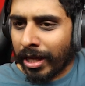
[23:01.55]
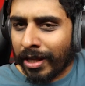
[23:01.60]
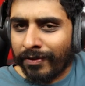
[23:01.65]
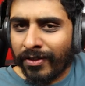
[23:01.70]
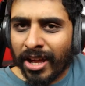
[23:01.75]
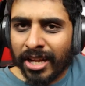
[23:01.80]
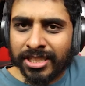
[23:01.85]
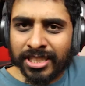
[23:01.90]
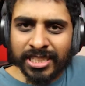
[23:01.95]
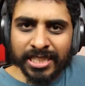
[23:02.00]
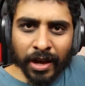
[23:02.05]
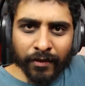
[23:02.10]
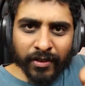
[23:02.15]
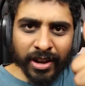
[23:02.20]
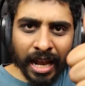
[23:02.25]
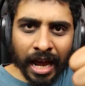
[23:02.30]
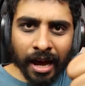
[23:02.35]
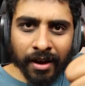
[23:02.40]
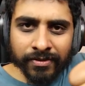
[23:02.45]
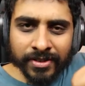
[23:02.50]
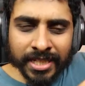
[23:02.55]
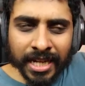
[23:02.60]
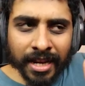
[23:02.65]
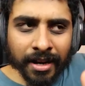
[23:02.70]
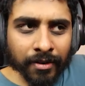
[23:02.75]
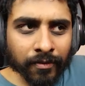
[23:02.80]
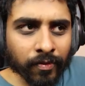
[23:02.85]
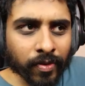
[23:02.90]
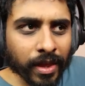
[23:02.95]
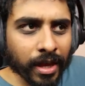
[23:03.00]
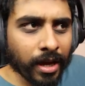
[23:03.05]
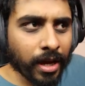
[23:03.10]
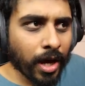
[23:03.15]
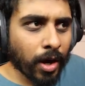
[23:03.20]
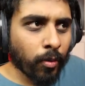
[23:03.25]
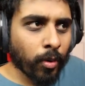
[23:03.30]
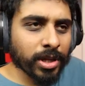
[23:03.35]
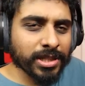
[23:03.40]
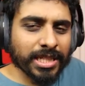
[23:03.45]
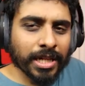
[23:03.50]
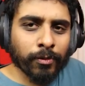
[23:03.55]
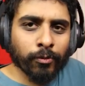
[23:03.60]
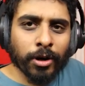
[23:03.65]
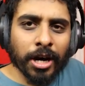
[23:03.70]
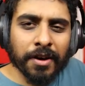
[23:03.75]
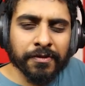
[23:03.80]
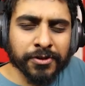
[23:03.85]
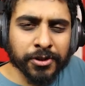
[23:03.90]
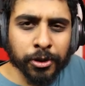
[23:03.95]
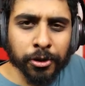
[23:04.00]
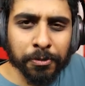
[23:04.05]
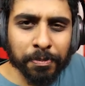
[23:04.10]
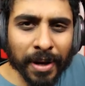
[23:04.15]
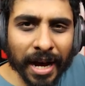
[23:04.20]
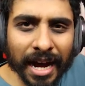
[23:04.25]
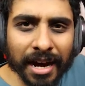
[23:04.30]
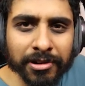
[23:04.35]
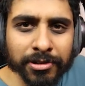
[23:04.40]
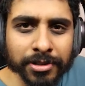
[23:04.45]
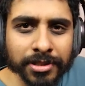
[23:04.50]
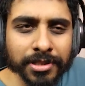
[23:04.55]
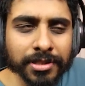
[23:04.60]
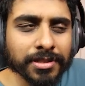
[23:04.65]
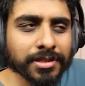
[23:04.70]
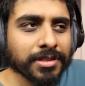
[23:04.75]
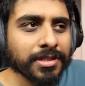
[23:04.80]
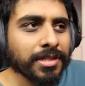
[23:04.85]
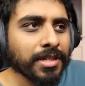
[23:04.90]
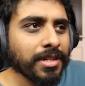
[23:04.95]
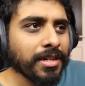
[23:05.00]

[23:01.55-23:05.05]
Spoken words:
give it a 7 out of 10. Was it worth £2?